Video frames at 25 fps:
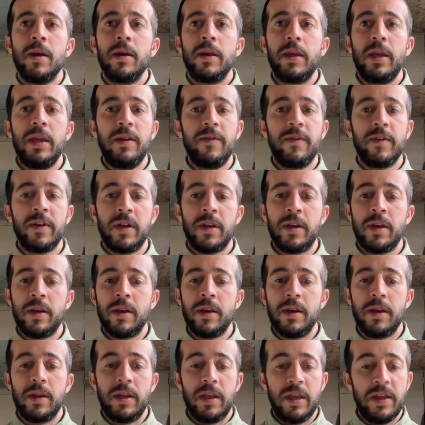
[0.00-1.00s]

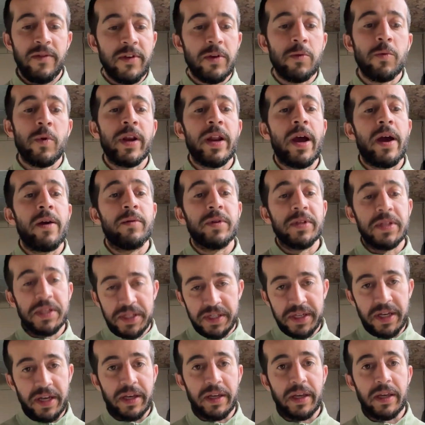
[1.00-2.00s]
even when I was
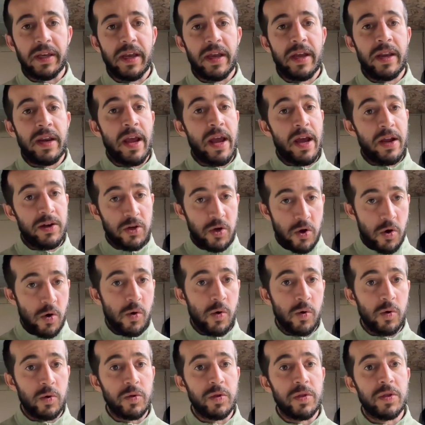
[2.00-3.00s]
sick and had
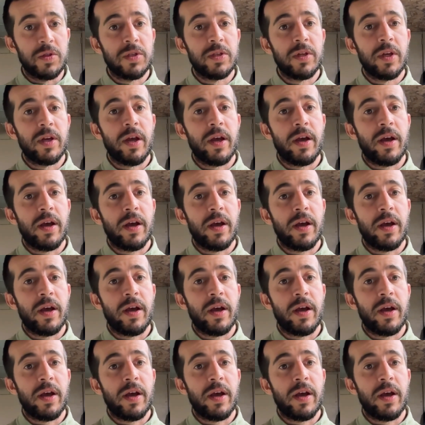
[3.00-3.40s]
colds,